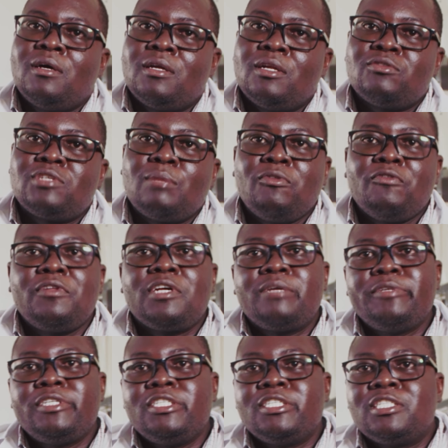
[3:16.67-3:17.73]
Now, some of the
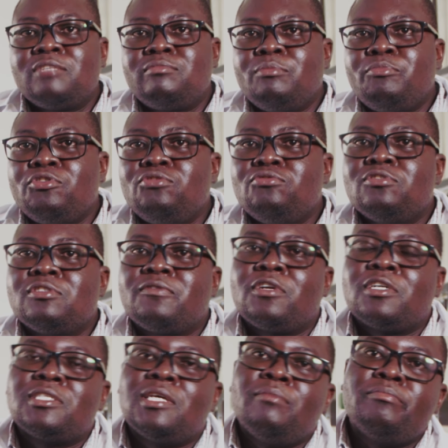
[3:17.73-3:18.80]
remedies that people use, for
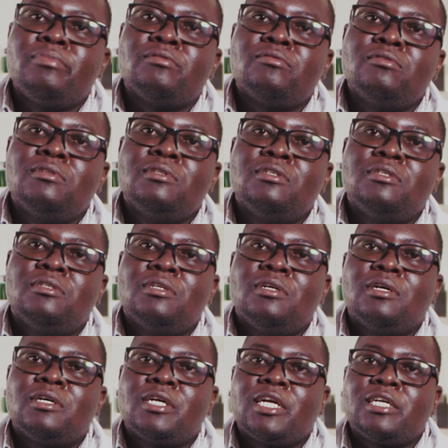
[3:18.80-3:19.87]
example,
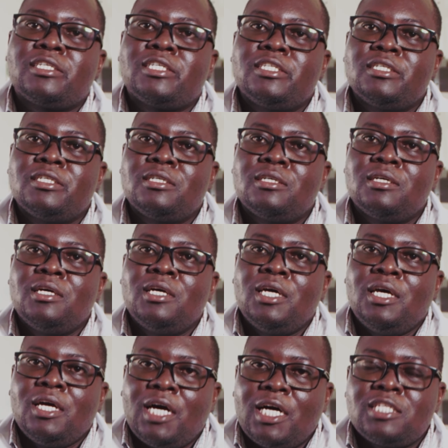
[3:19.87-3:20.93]
crushing
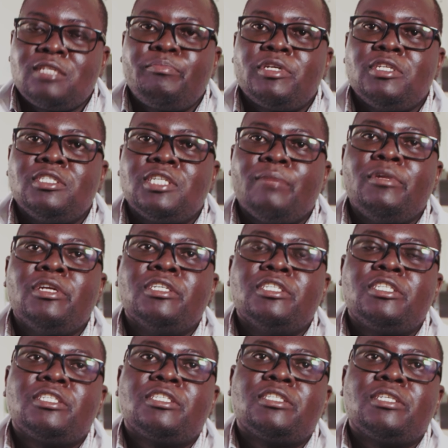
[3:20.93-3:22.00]
aspirin
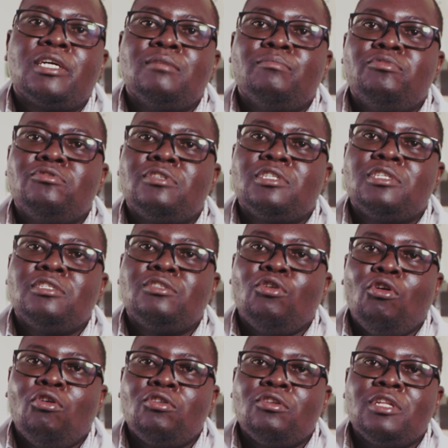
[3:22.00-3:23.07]
tablets and putting it
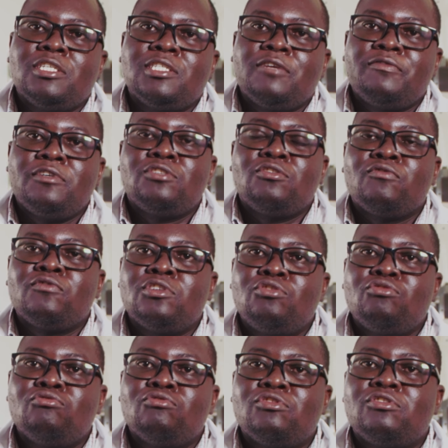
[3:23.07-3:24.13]
on the surface of the
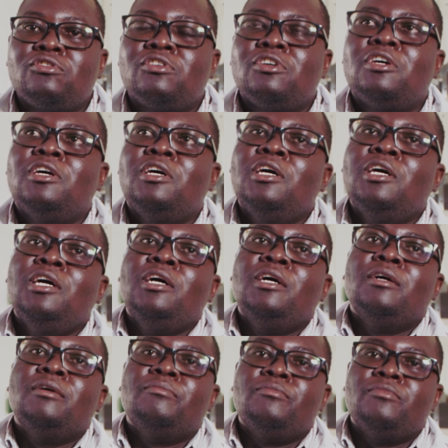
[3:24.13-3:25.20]
tooth,
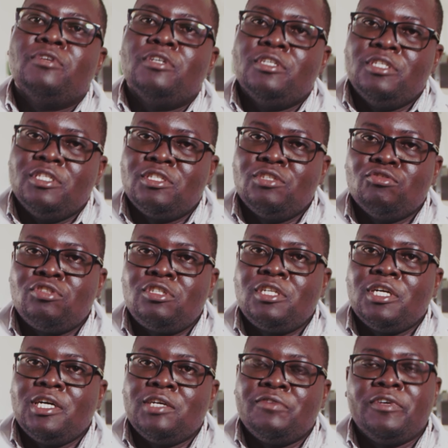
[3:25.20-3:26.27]
is not
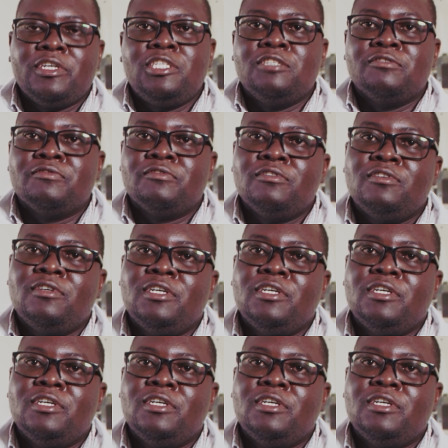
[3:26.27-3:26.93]
effective.